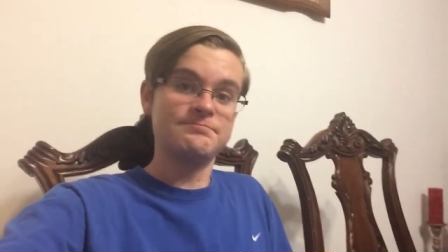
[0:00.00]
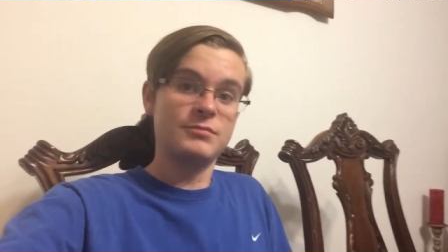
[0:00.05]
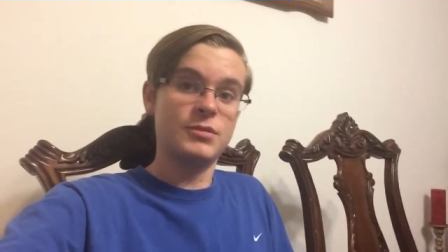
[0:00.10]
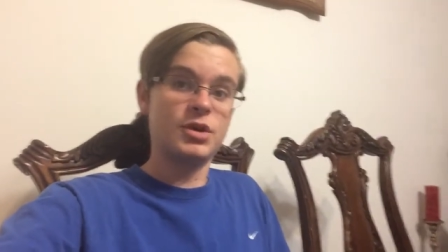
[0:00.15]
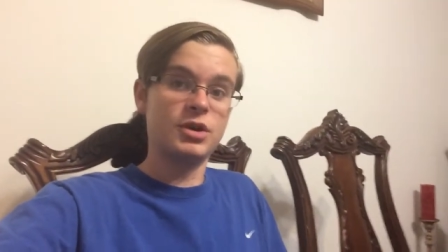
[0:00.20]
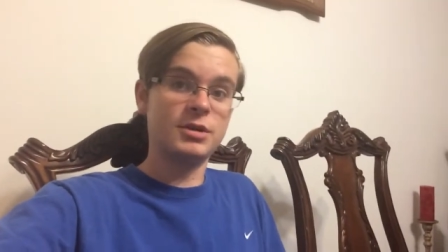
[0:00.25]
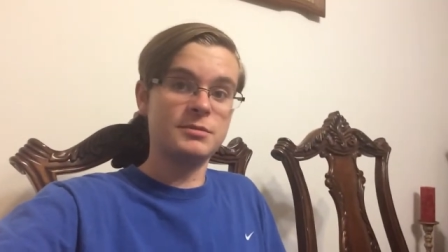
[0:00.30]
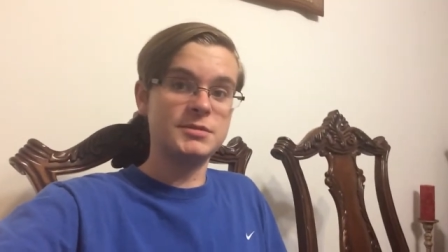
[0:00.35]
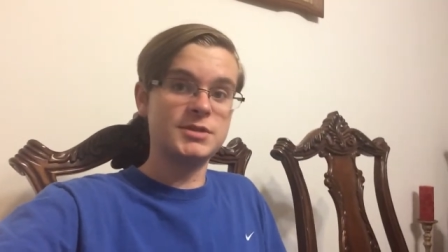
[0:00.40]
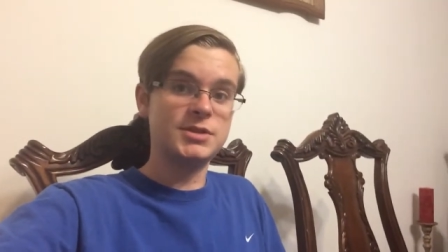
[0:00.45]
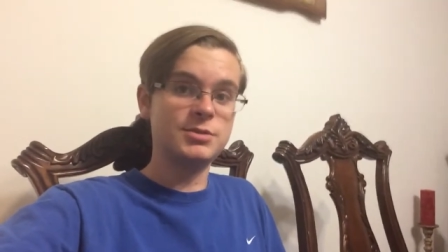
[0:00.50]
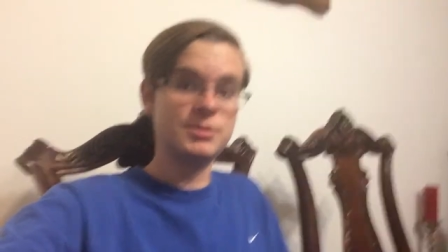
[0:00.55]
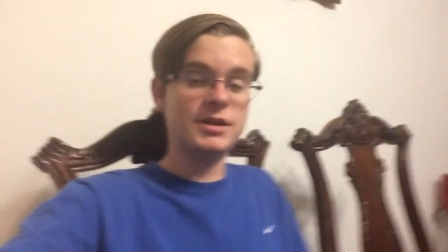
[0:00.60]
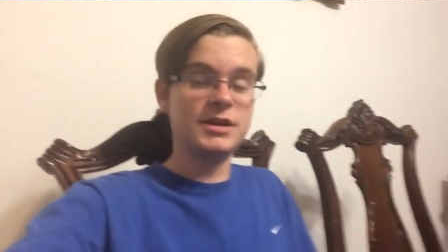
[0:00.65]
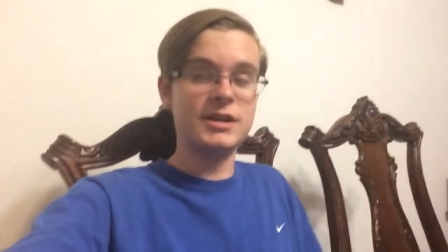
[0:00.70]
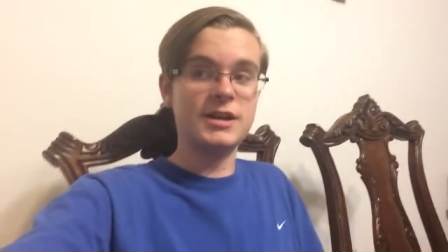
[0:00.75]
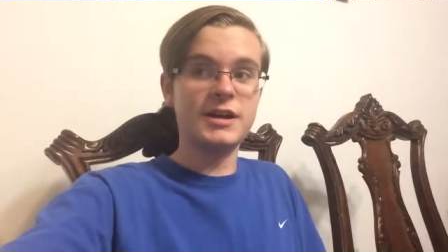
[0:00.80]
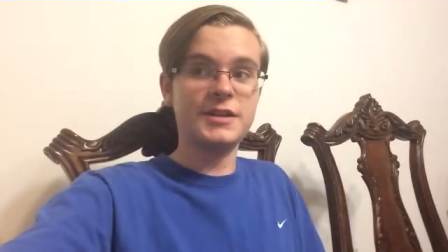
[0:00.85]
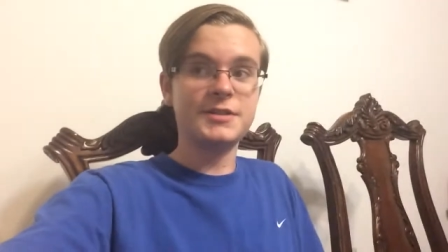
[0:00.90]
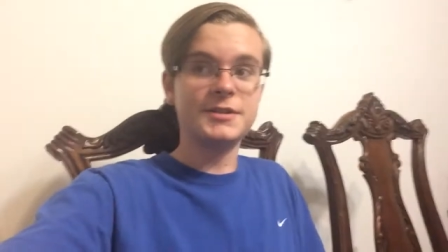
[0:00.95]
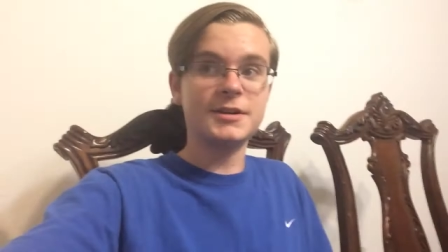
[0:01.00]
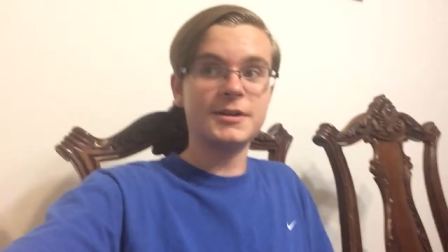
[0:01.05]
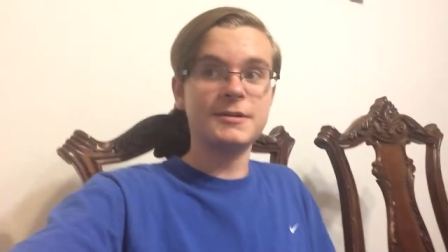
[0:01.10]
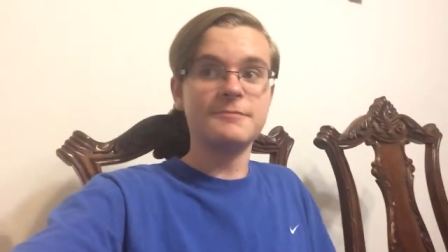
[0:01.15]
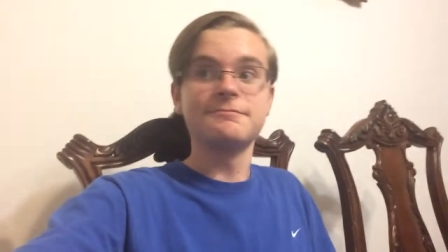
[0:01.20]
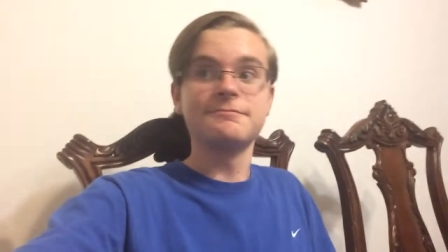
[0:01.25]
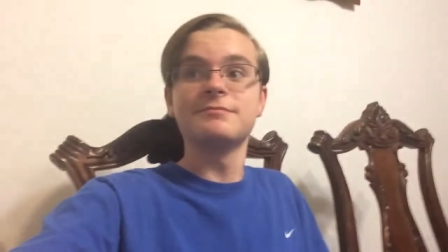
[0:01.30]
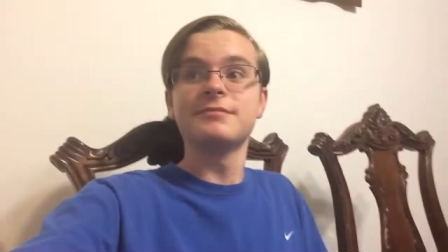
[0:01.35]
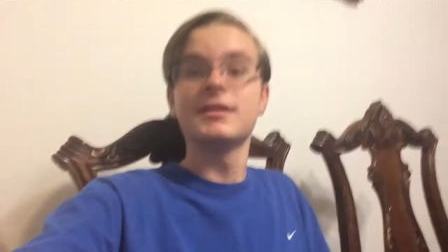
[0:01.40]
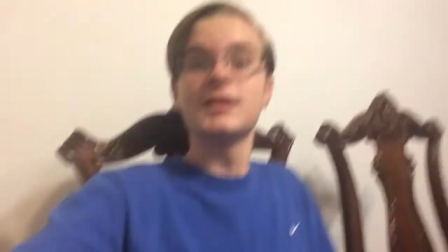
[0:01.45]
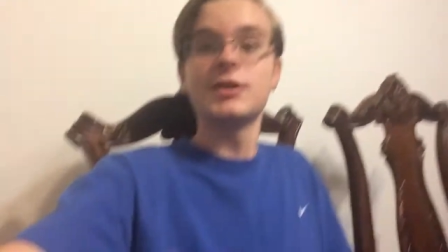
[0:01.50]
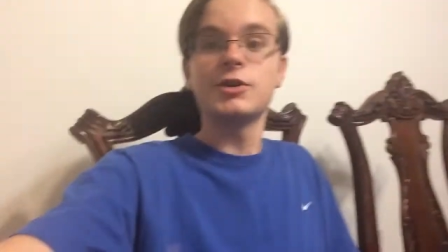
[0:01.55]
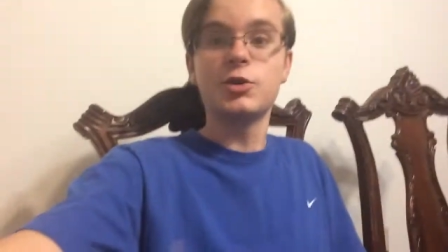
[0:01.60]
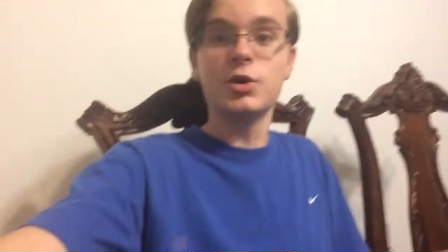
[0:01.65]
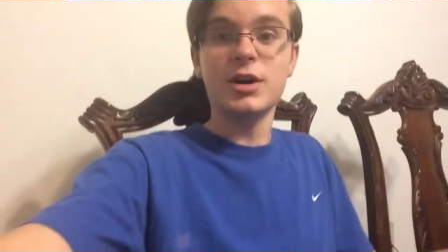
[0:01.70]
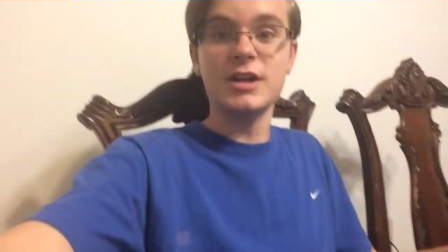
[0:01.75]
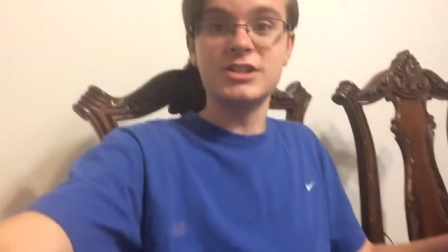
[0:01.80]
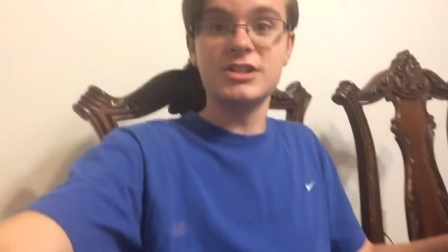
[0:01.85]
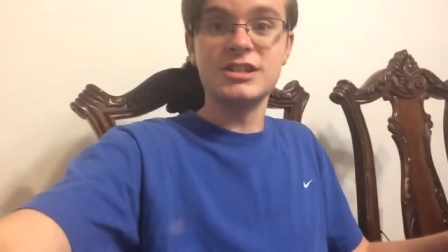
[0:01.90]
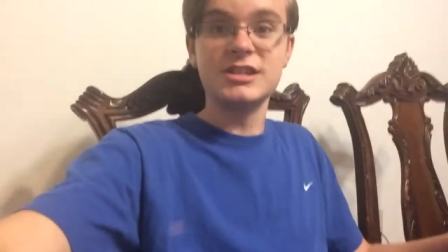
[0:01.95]
welcome to another
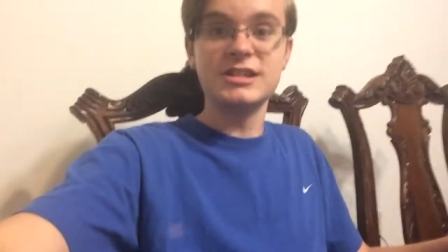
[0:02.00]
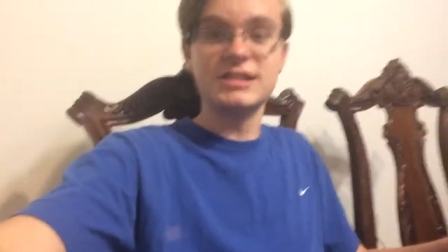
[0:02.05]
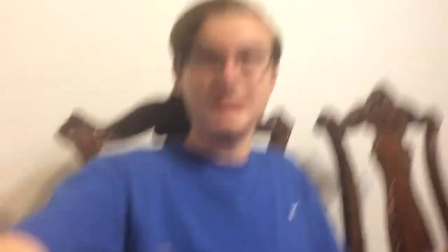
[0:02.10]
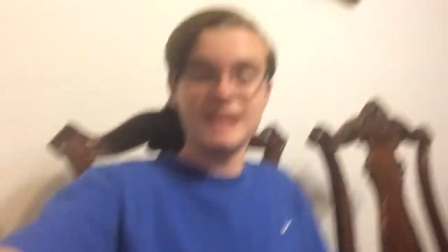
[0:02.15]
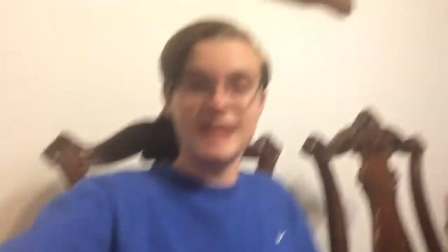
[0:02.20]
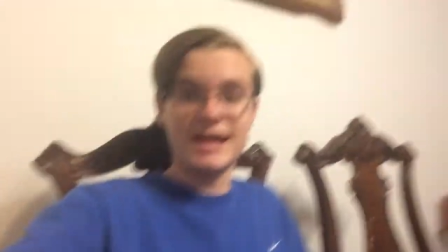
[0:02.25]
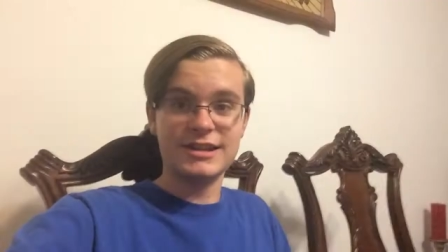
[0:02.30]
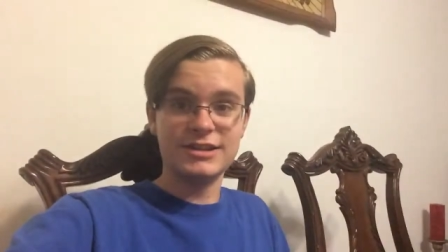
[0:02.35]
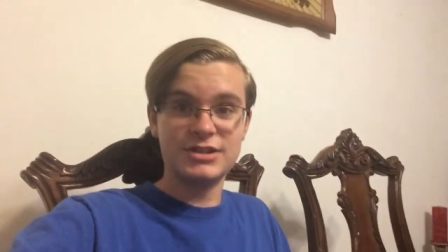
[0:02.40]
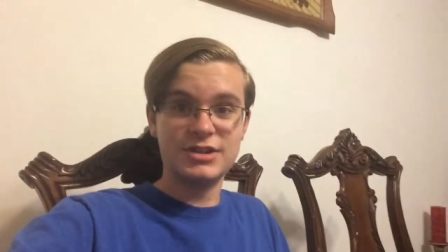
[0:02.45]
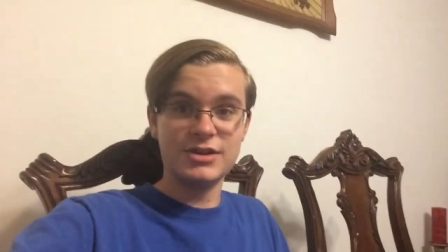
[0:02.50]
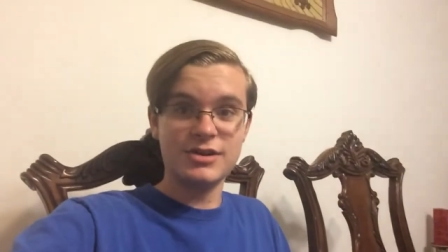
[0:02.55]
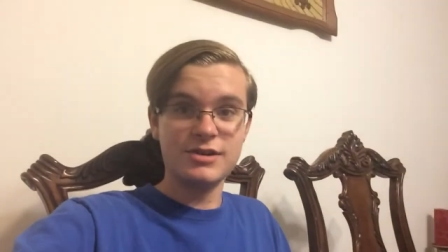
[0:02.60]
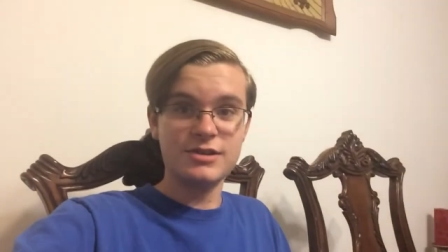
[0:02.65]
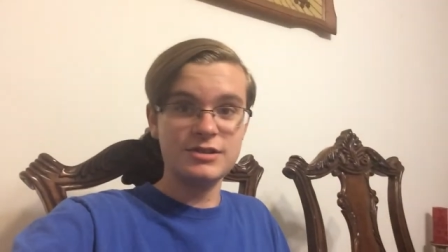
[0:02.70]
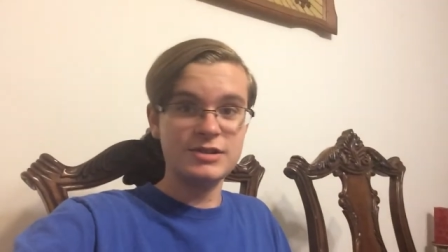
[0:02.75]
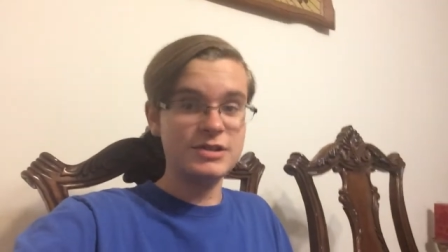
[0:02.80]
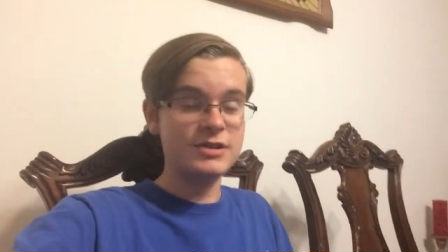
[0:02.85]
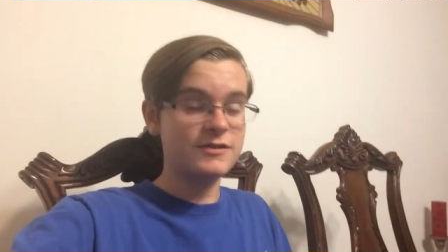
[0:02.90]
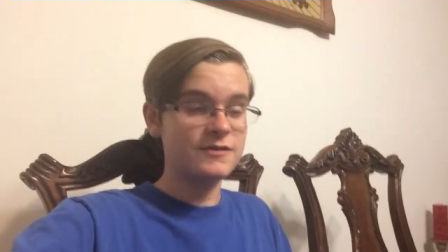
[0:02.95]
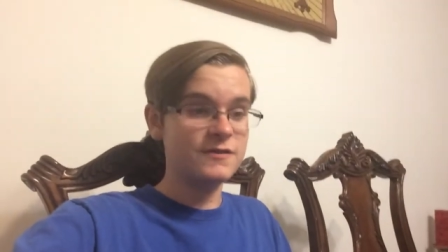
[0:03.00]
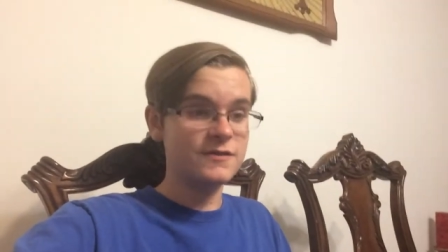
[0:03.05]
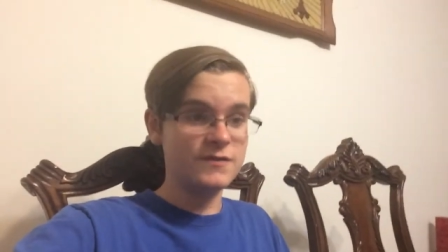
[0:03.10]
questions and answers